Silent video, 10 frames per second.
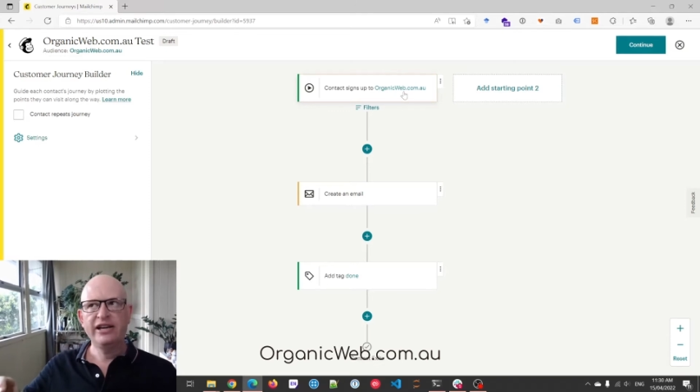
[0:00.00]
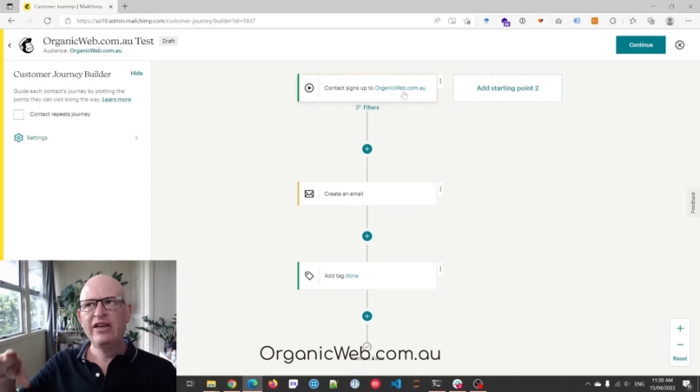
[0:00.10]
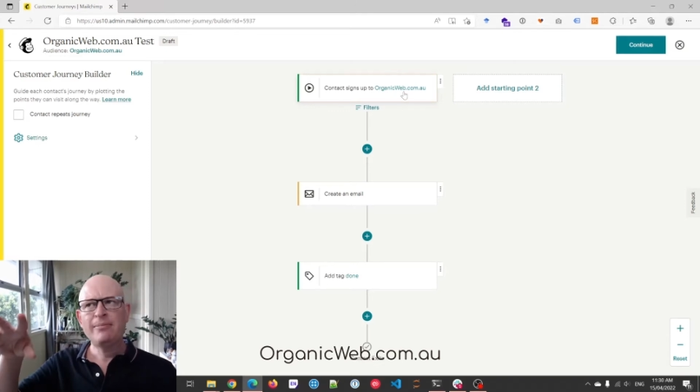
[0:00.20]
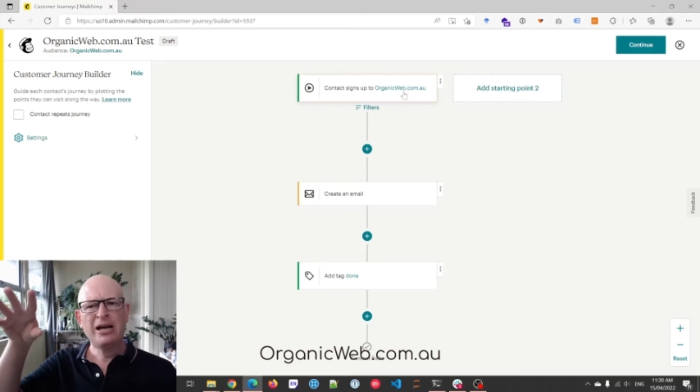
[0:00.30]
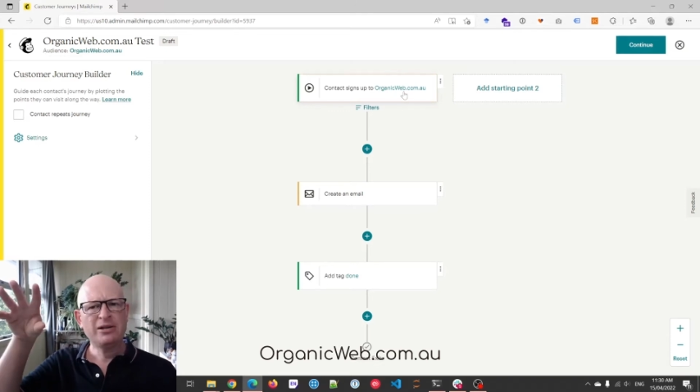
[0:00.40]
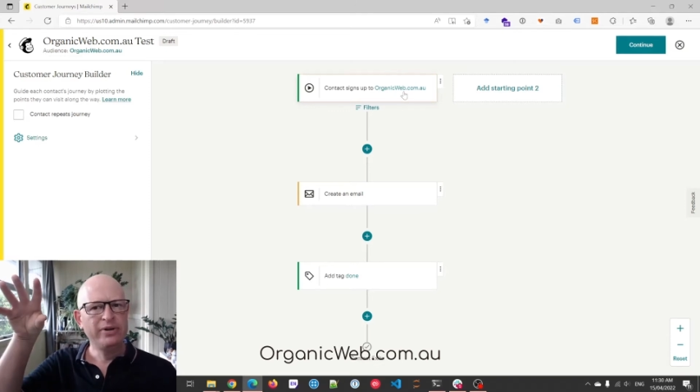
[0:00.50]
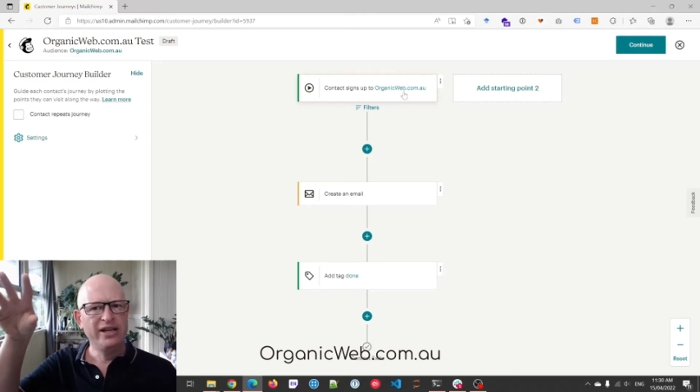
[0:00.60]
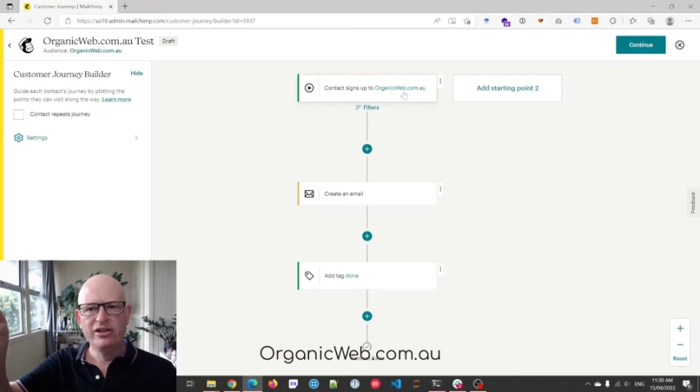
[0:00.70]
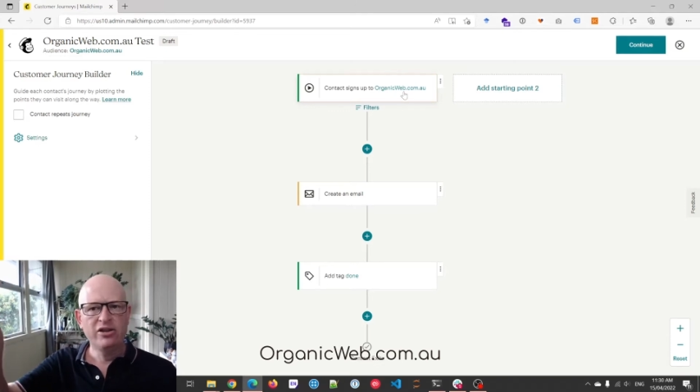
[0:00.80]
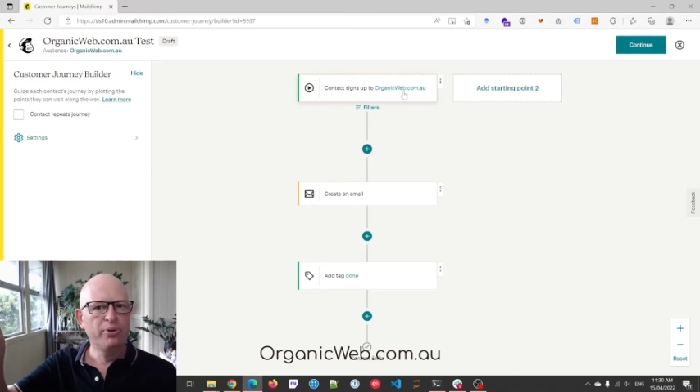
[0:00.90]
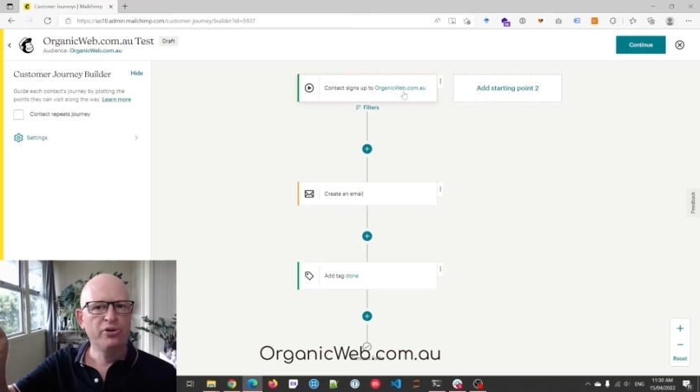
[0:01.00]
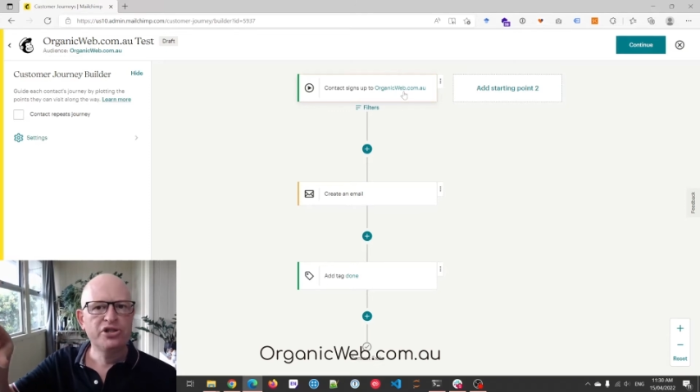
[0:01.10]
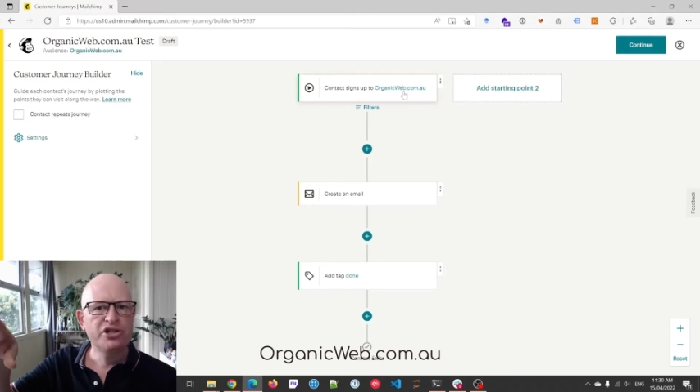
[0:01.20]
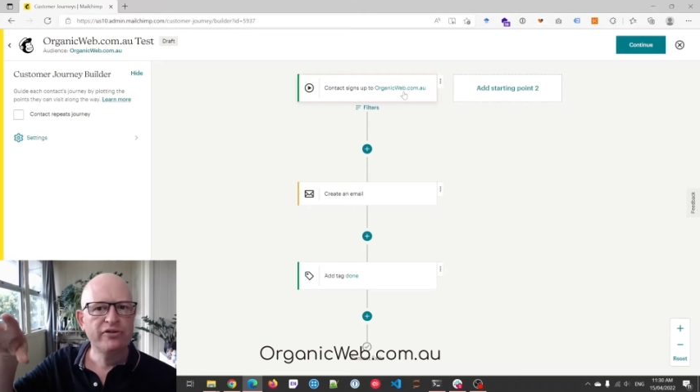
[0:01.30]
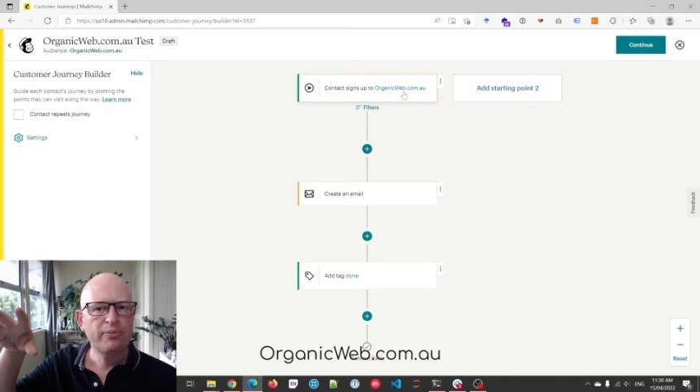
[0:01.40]
and that might be the
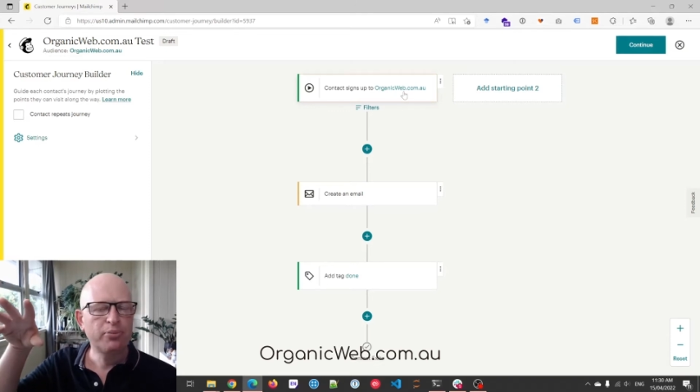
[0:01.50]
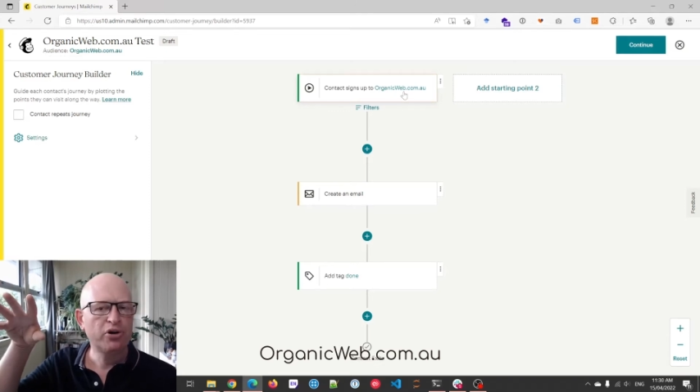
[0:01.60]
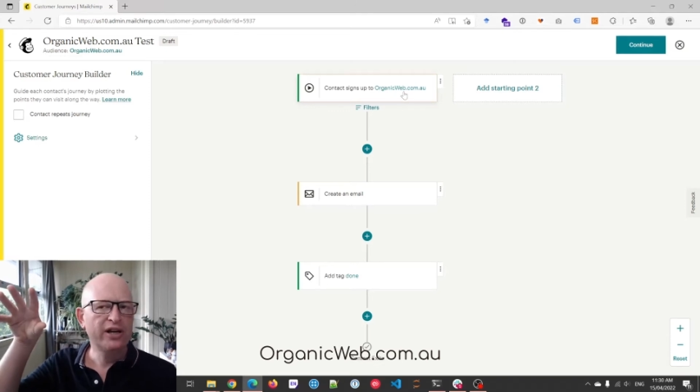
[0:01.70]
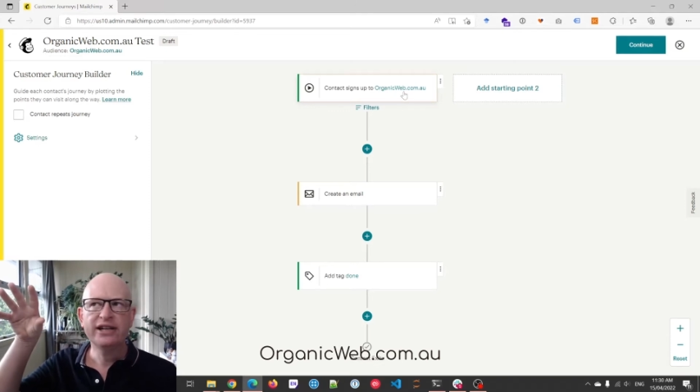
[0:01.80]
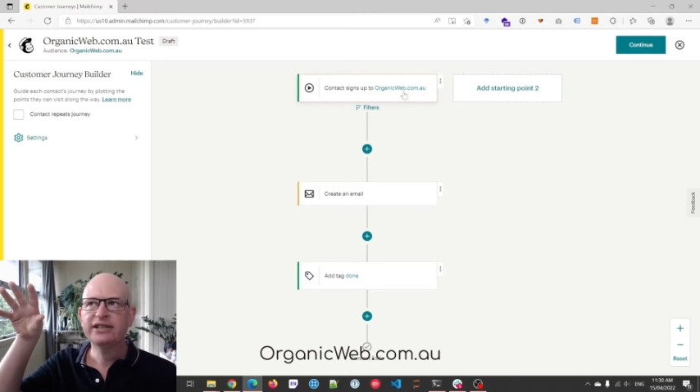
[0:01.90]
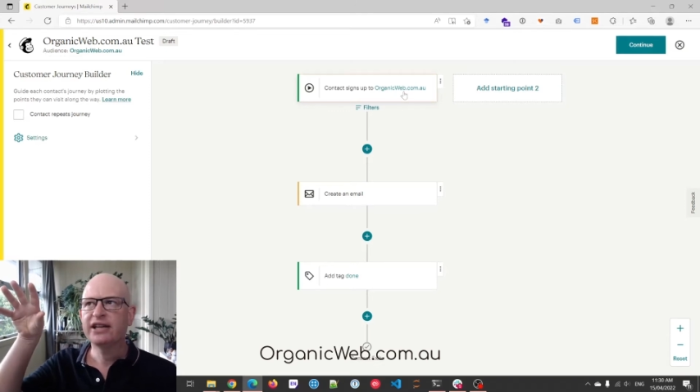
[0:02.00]
purchase of a product,